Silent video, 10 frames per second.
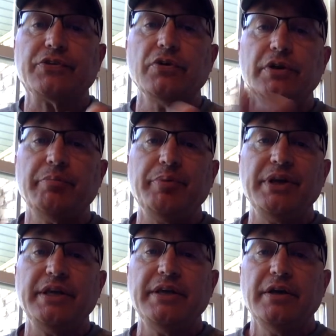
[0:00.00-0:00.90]
going to
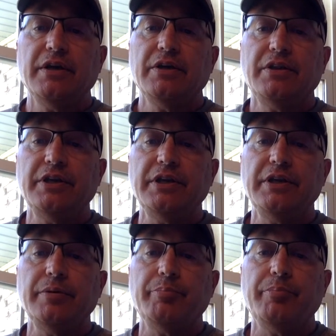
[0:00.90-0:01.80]
be
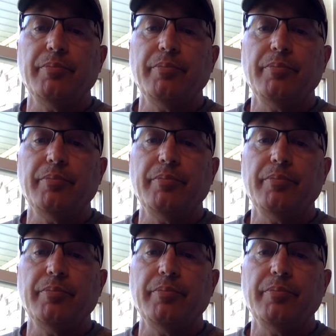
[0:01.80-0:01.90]
the